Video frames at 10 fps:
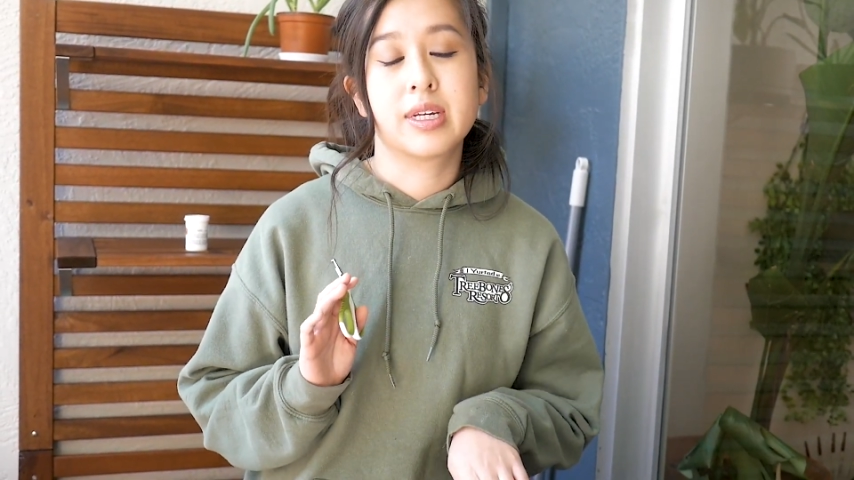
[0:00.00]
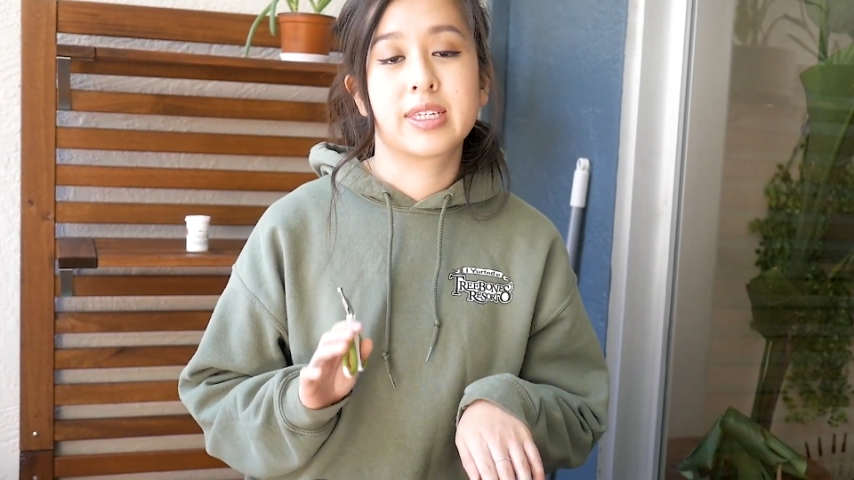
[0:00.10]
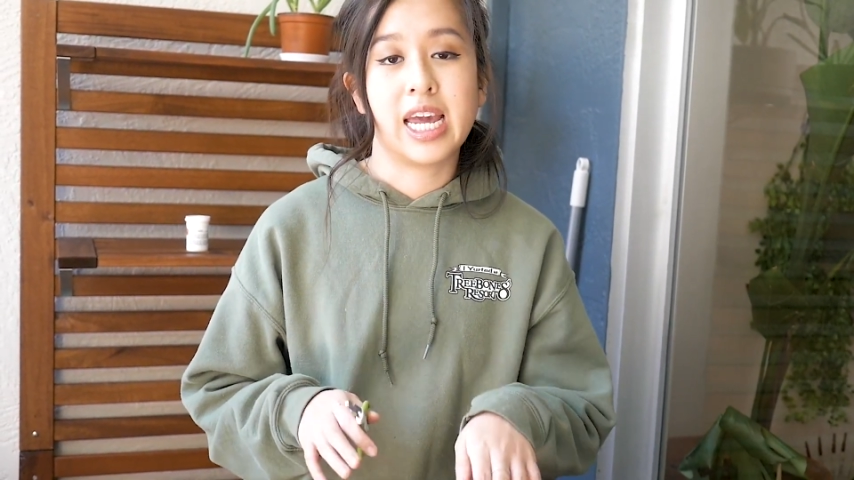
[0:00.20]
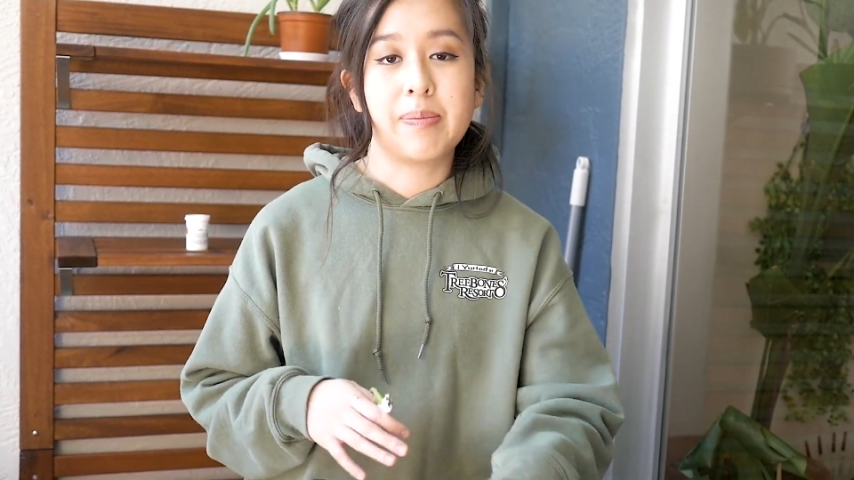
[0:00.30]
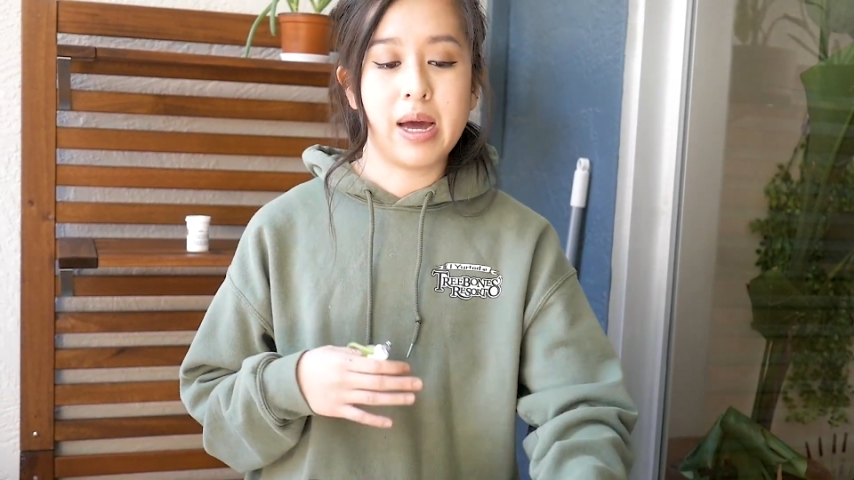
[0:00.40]

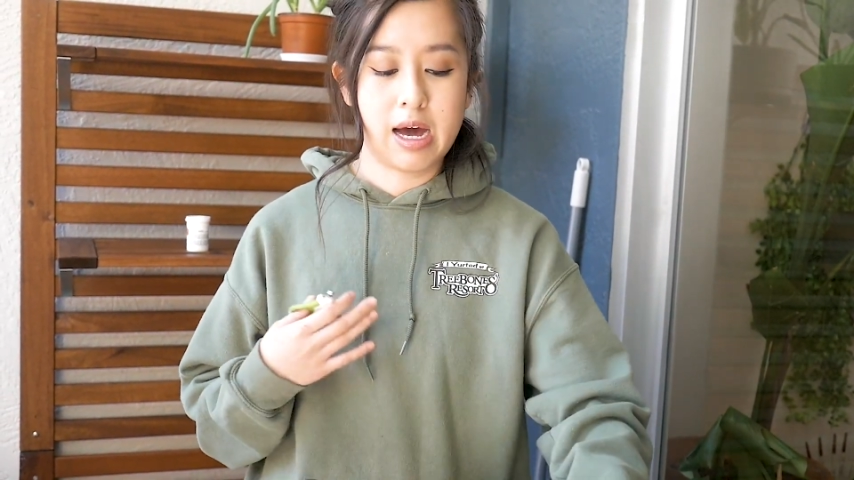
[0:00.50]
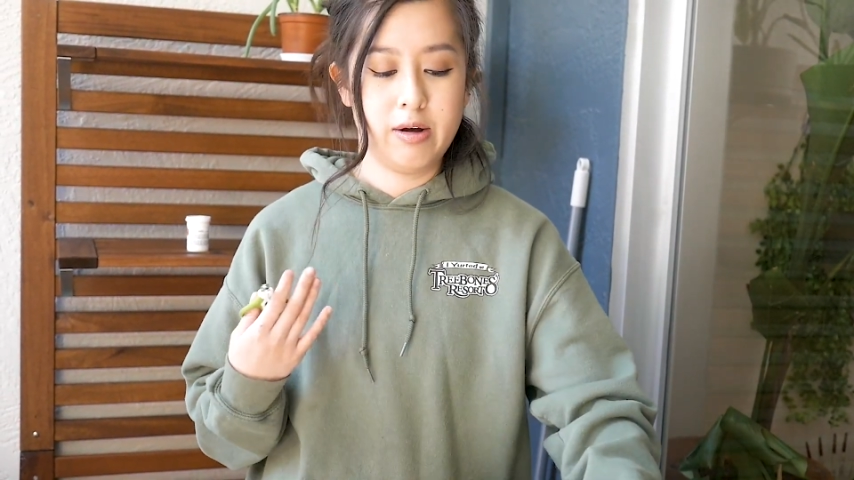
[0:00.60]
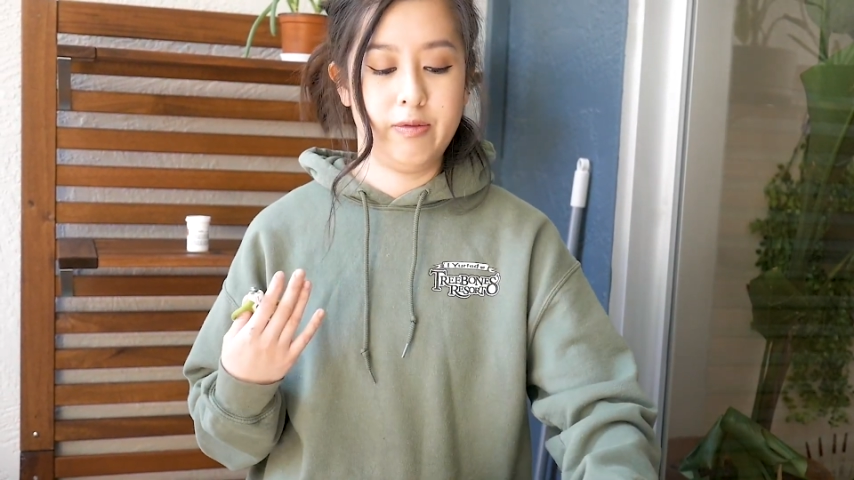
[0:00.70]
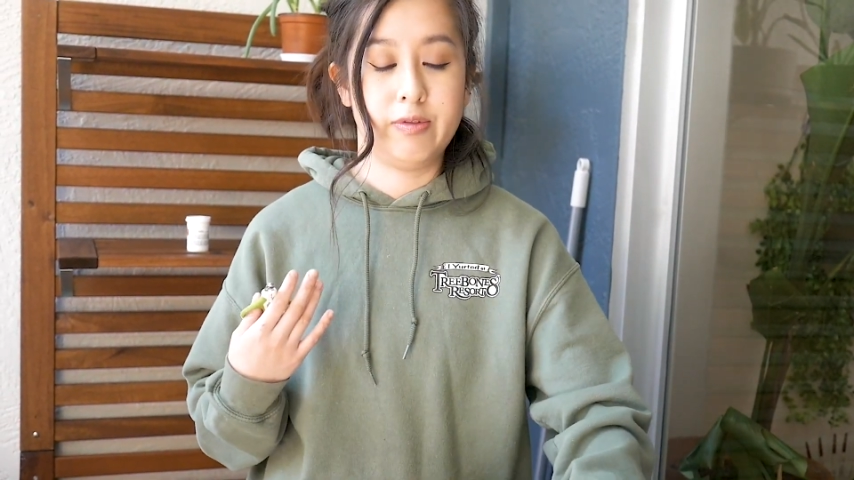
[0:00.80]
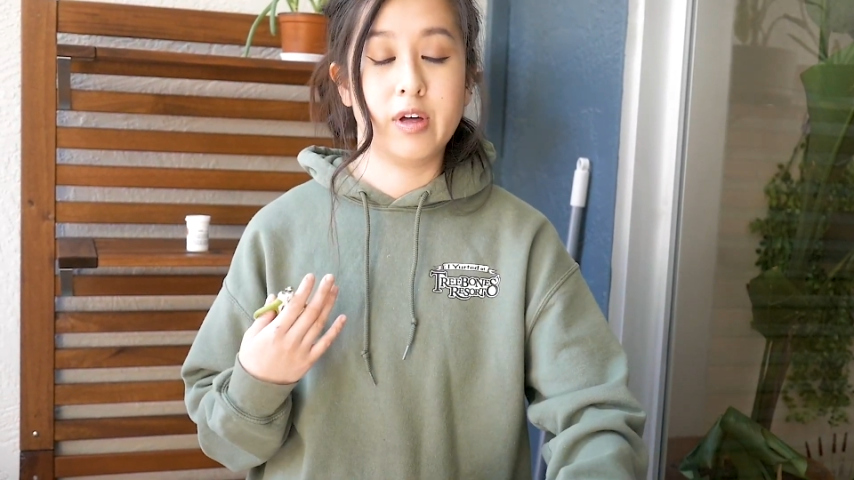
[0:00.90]
escape out
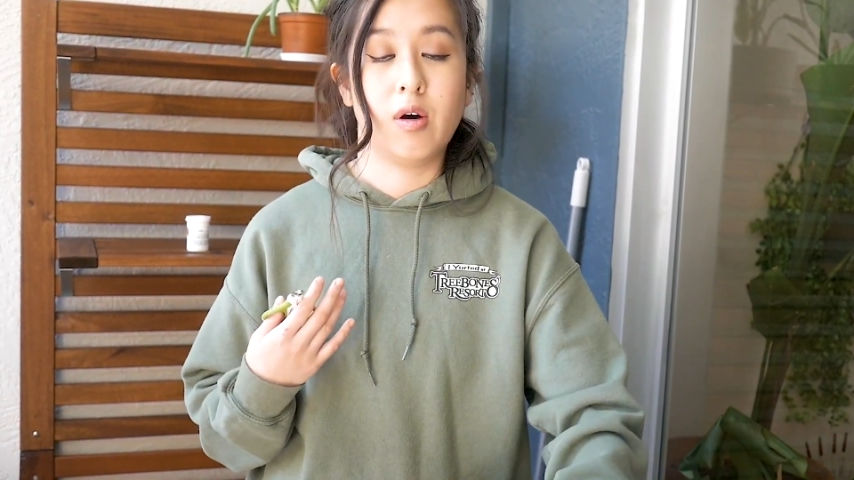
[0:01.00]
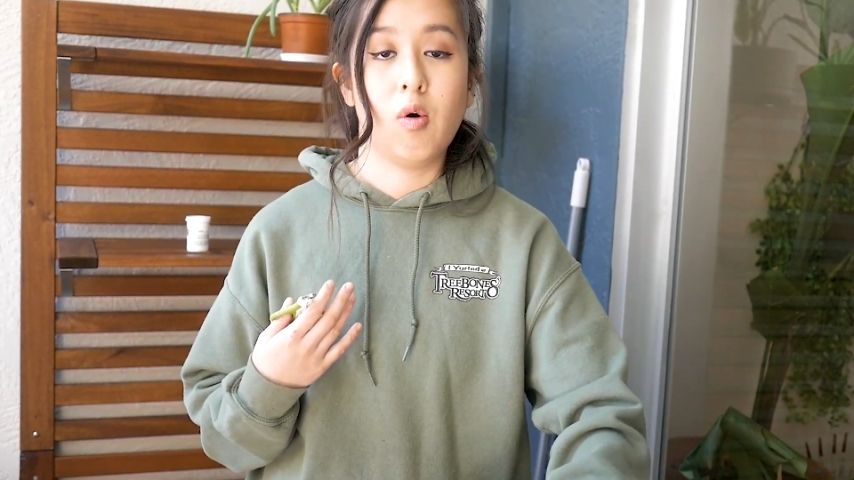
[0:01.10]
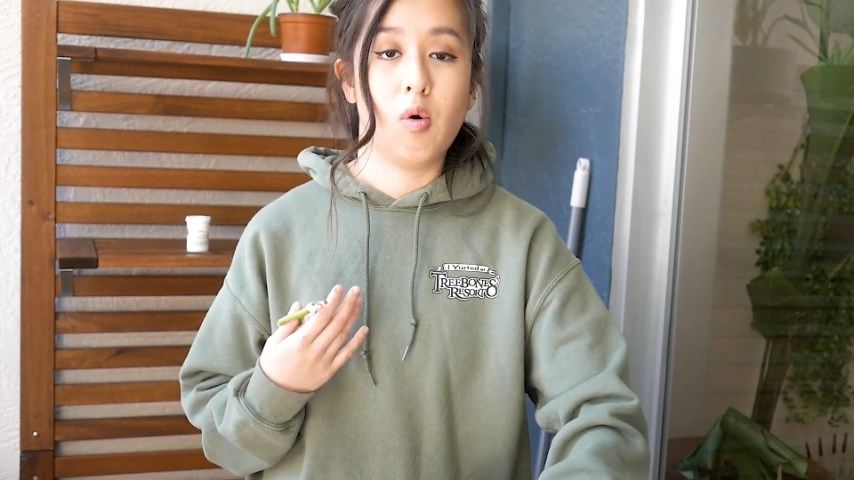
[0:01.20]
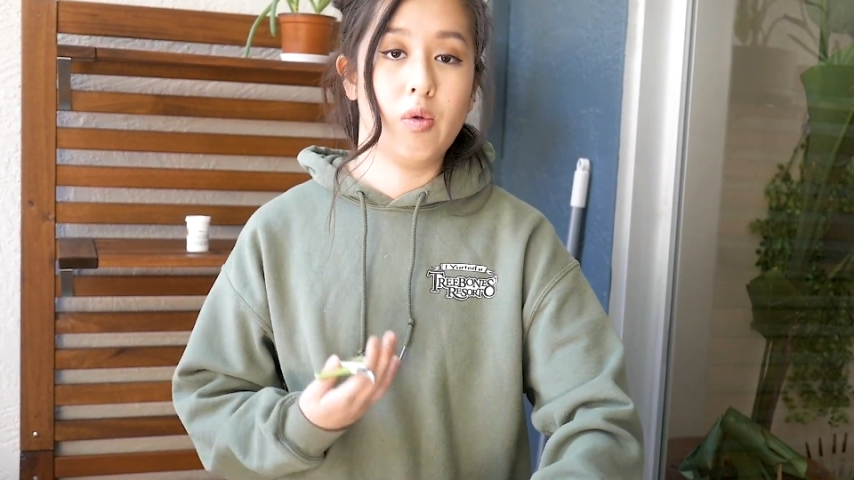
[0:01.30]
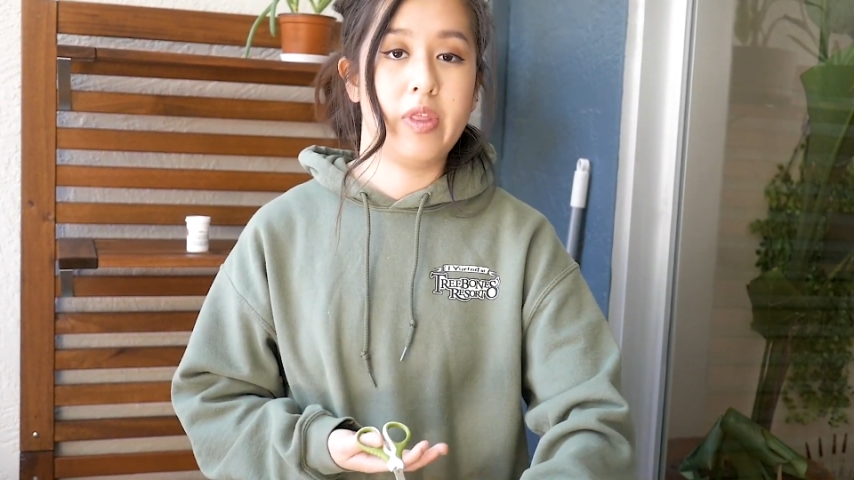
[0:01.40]
of the hole